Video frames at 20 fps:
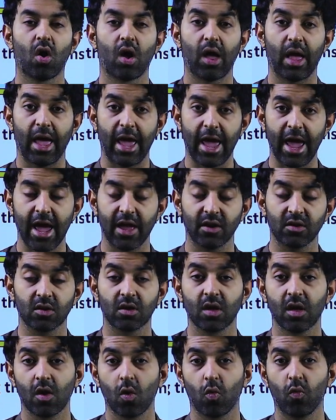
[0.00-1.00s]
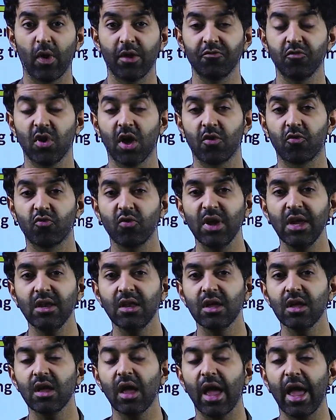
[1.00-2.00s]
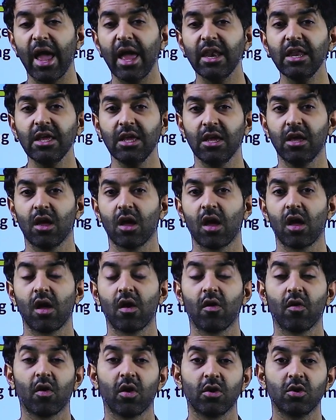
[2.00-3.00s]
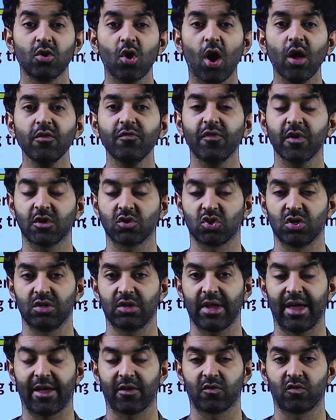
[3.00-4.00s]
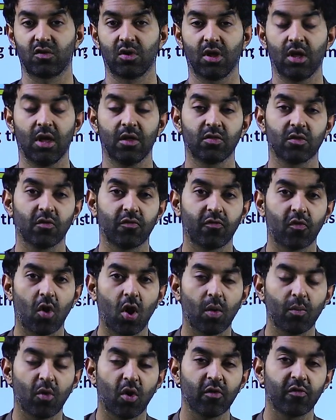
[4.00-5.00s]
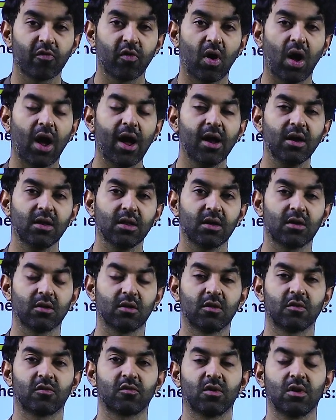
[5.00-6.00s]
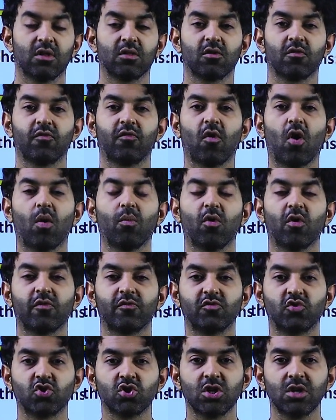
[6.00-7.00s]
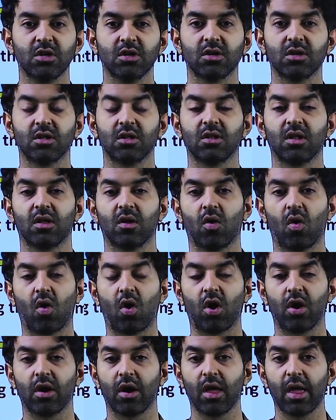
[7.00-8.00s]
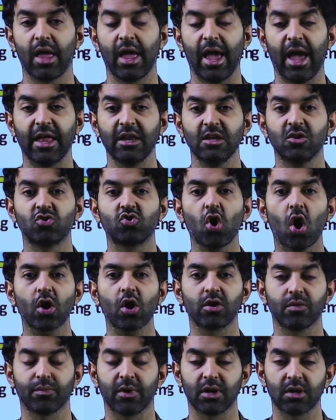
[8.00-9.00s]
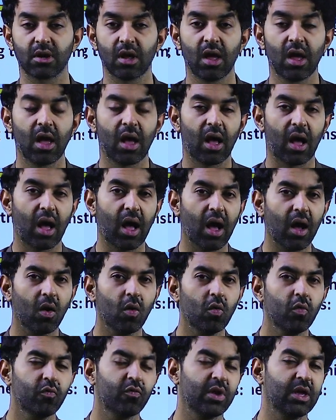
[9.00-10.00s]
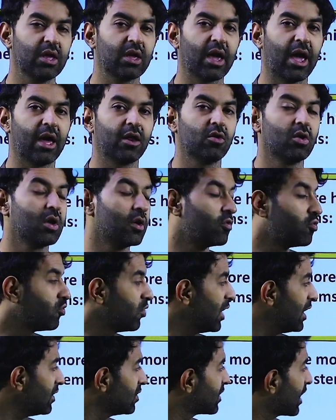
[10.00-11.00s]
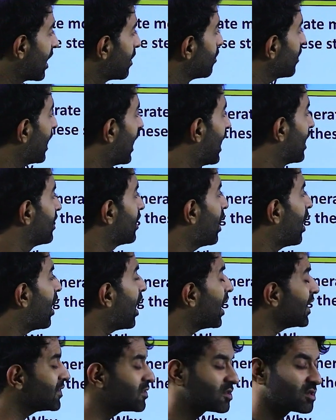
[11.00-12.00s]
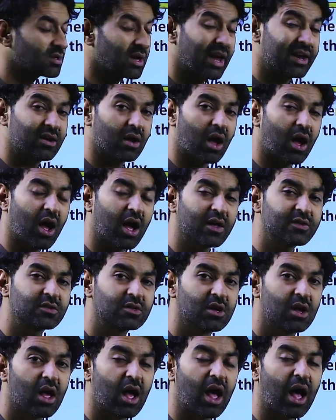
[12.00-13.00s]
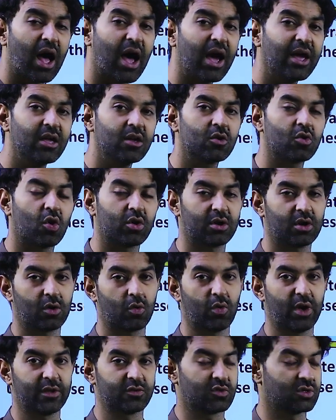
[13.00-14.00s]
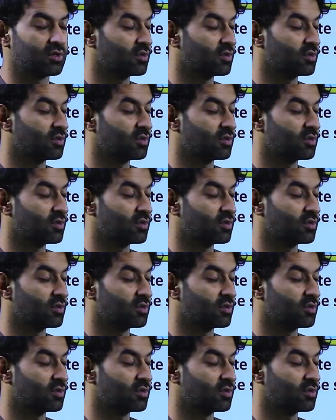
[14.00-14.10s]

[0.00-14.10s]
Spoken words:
and when we are reading any non-fiction text in the form of articles, in the form of journal or any document, how we can read them and ask higher order questions,